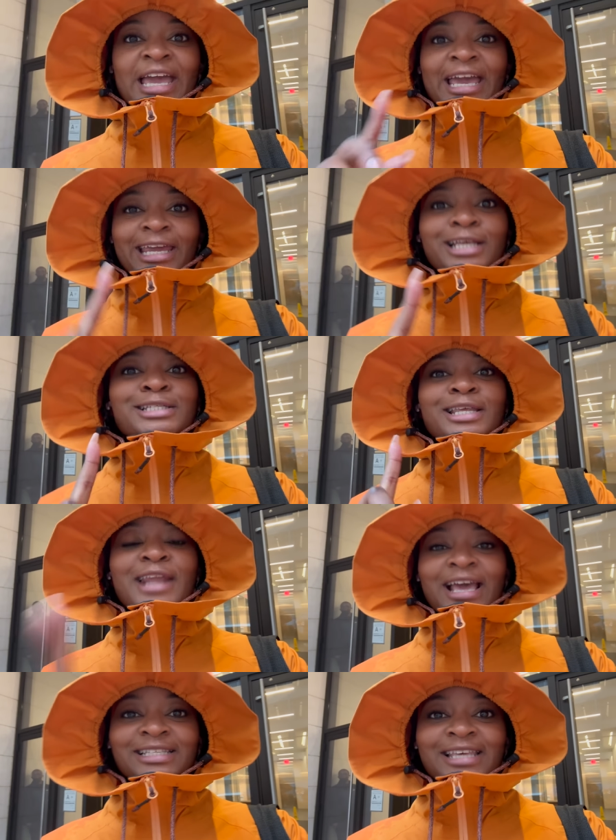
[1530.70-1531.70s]
It is the
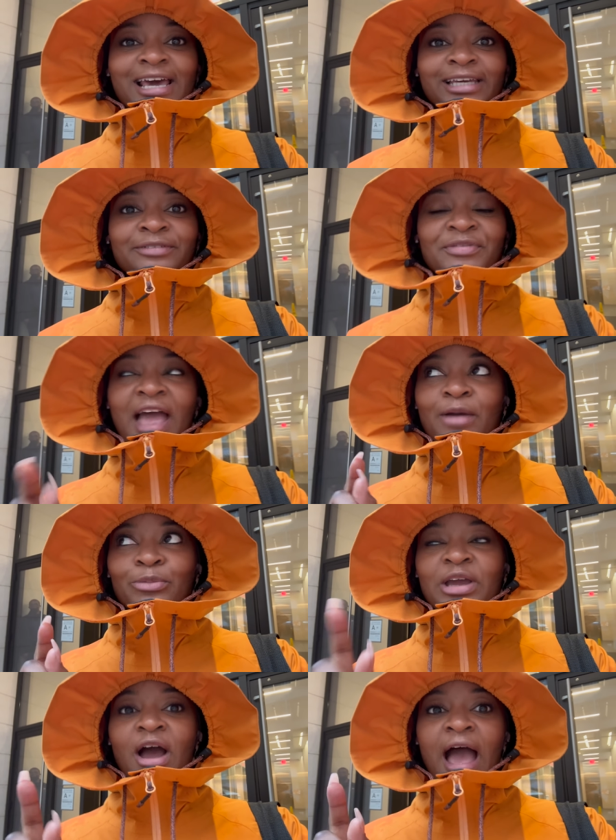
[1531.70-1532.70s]
next day and
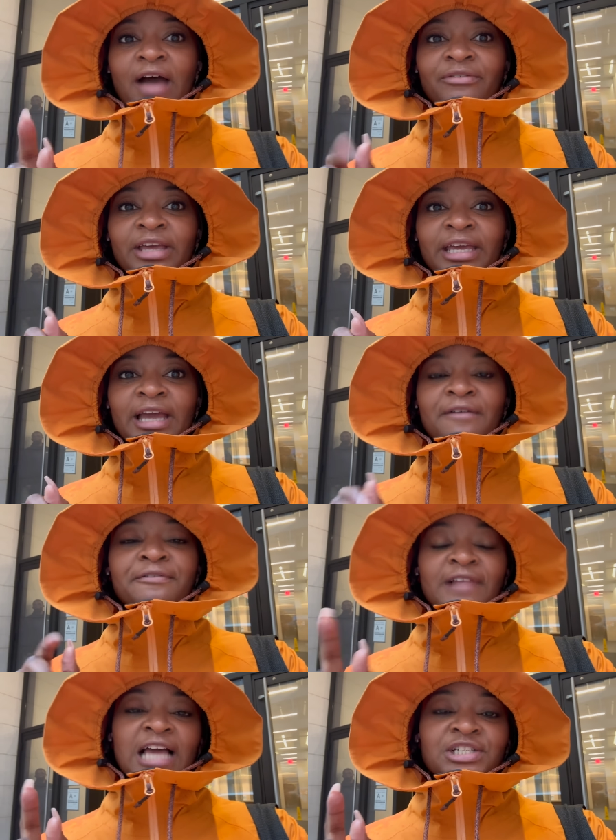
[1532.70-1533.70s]
we are having
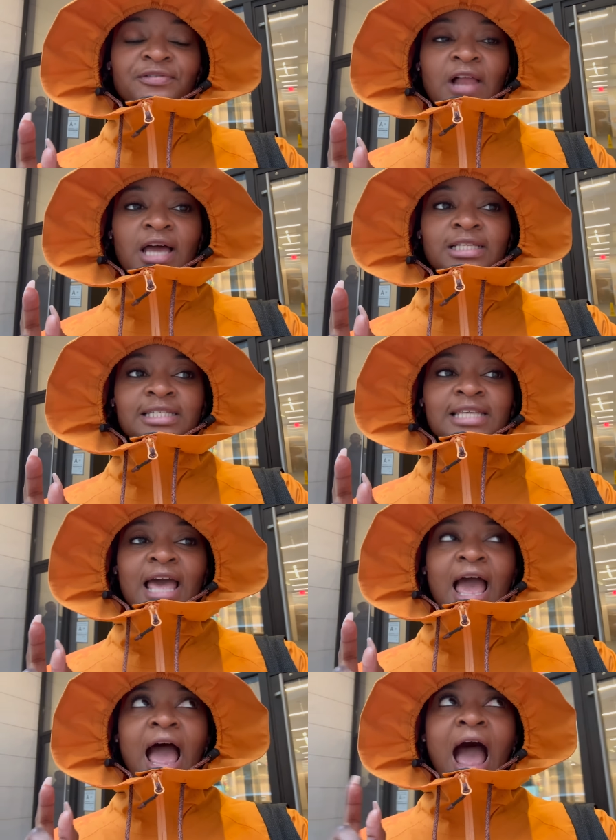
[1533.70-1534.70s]
flash floods
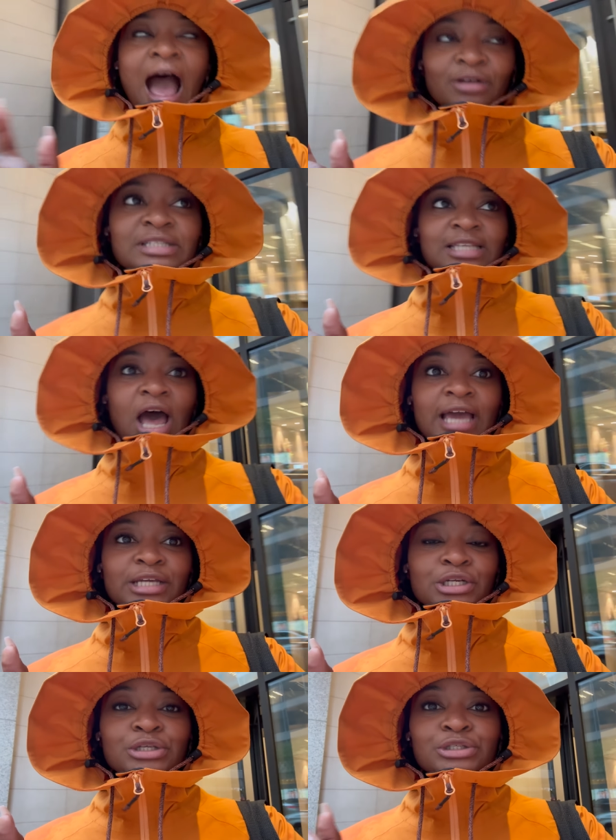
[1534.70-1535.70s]
outside.
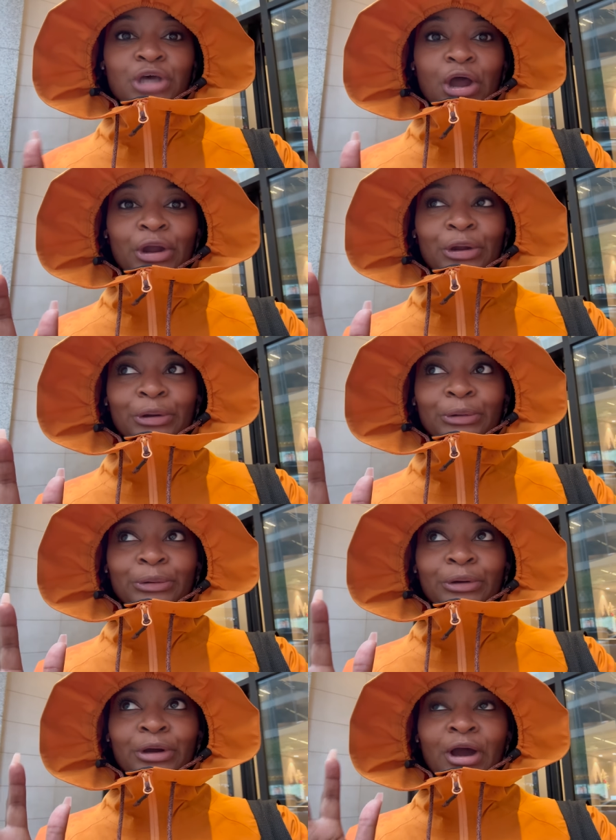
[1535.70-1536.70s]
So
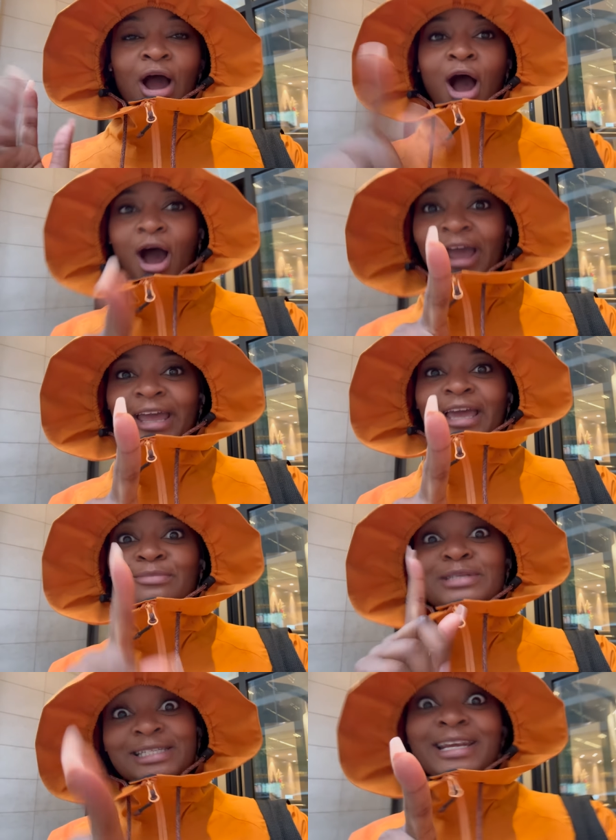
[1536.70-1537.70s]
I
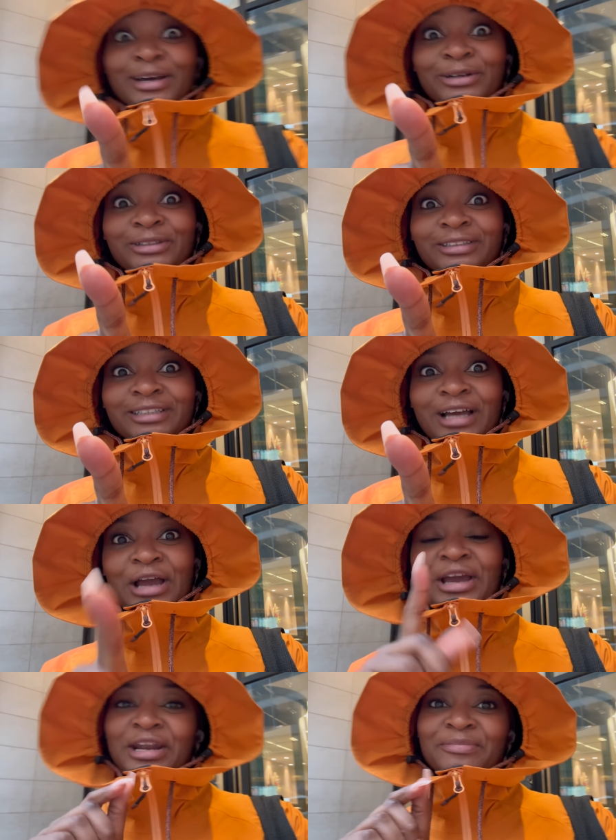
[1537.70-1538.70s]
am still
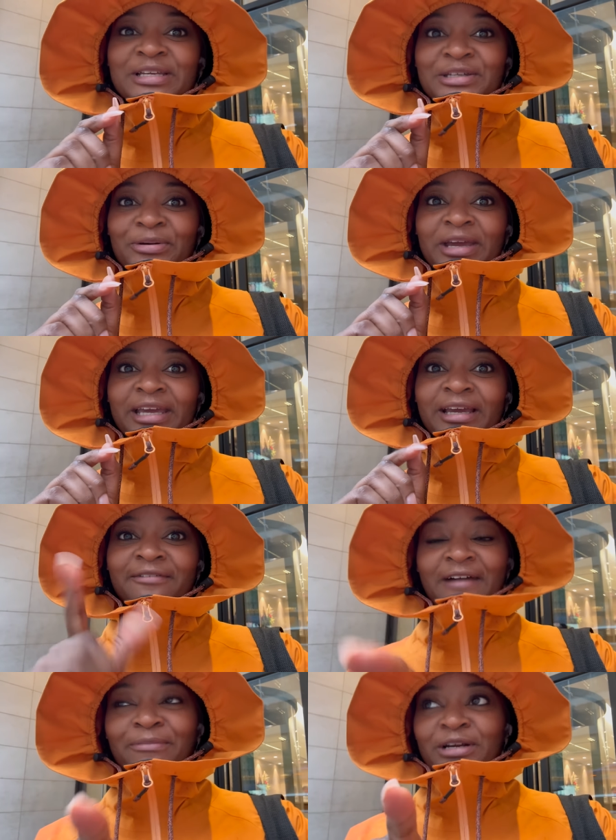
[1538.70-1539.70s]
going to be doing
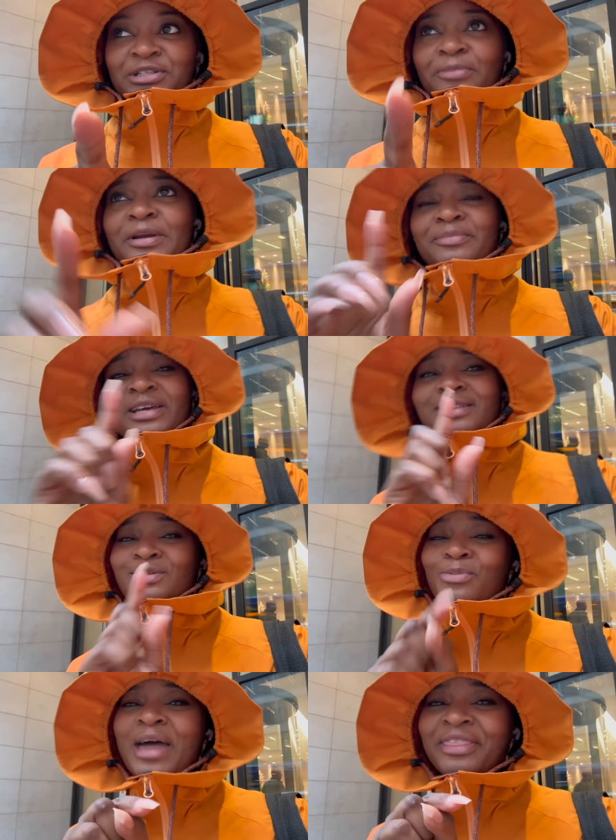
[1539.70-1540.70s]
fabric shopping because the
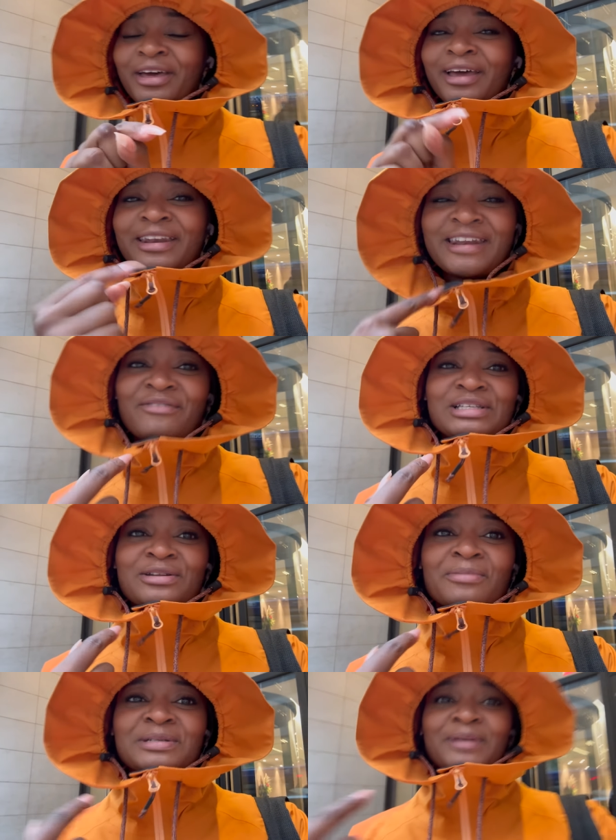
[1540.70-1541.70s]
weather never
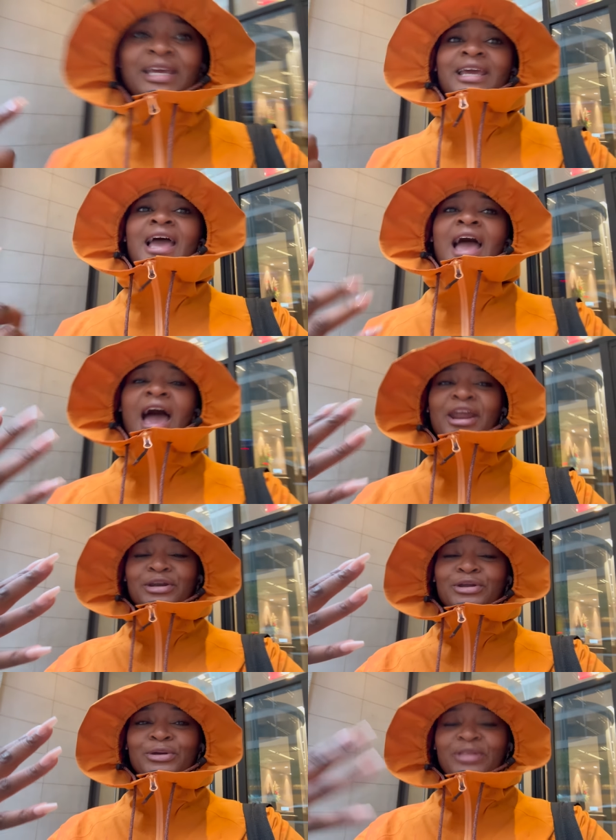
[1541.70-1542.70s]
stopped me and I
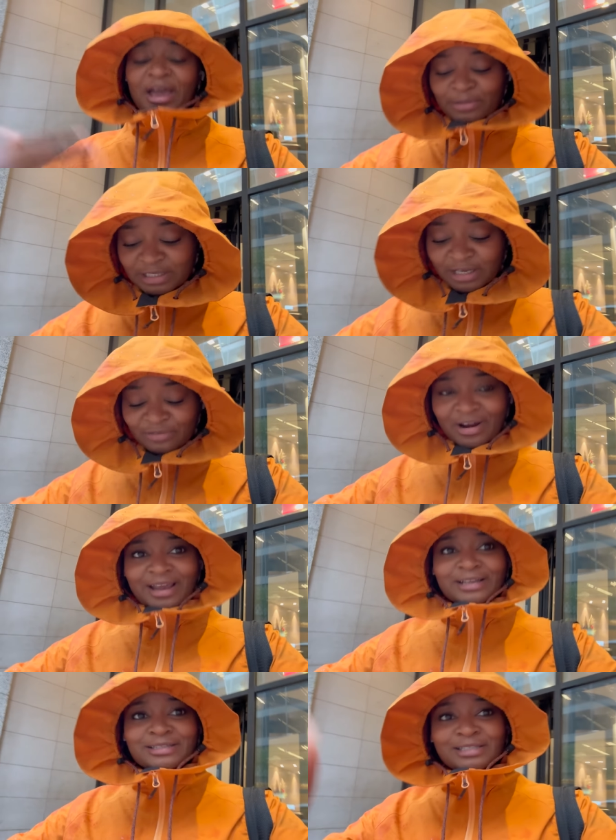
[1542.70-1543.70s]
knew that it was going to
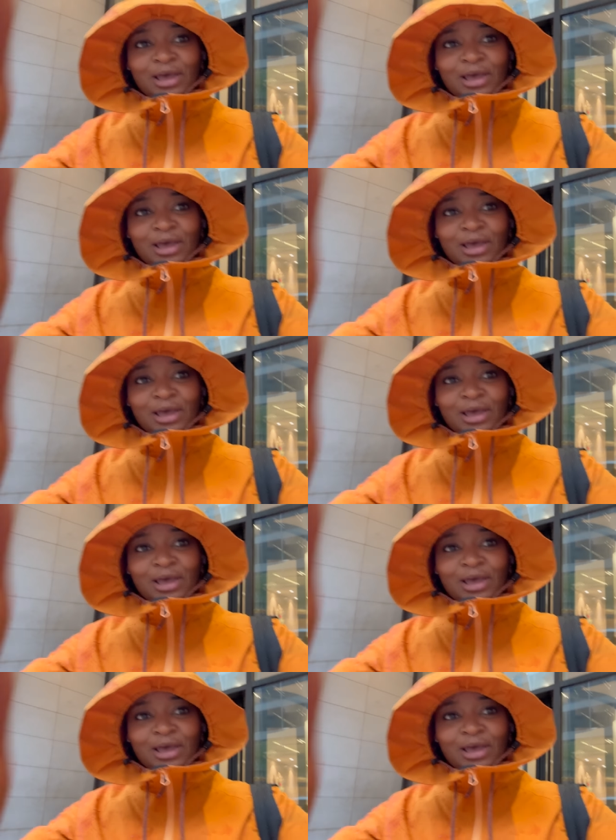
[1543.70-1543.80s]
rain so